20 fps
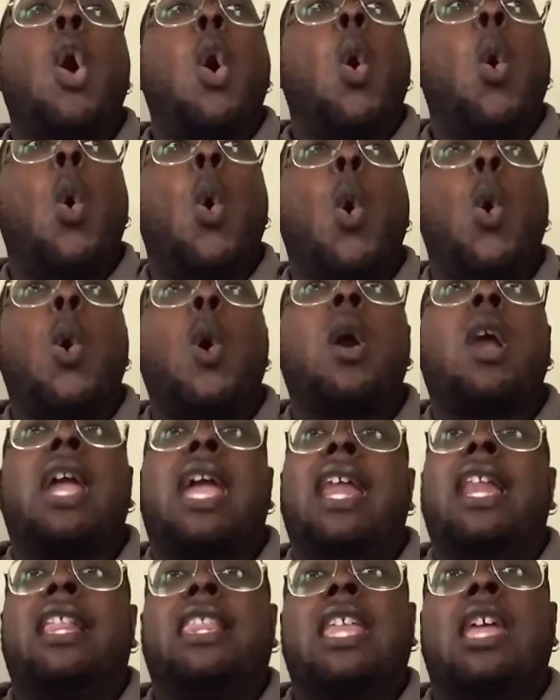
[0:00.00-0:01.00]
or
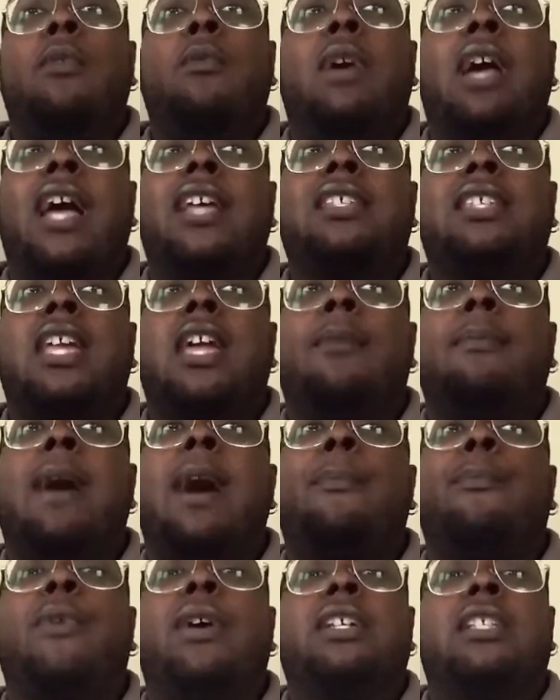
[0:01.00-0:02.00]
anything where I say
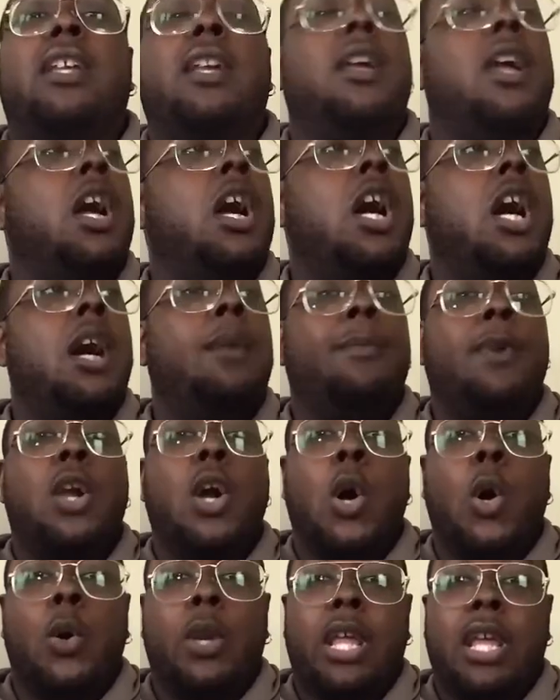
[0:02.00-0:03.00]
about President
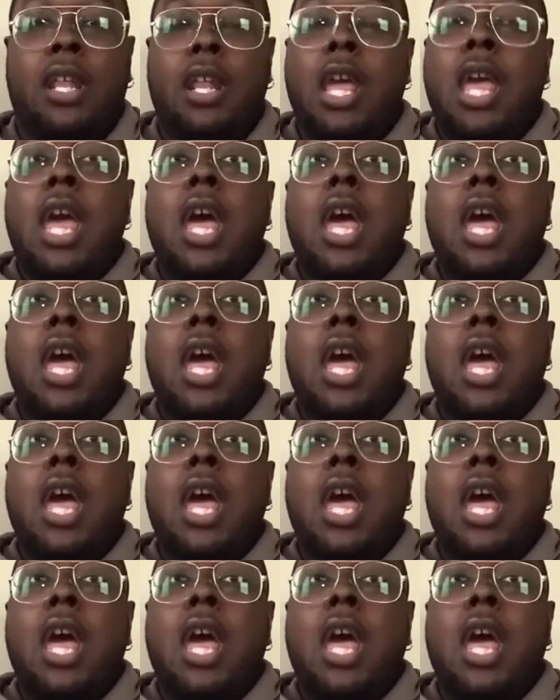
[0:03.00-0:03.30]
Golden,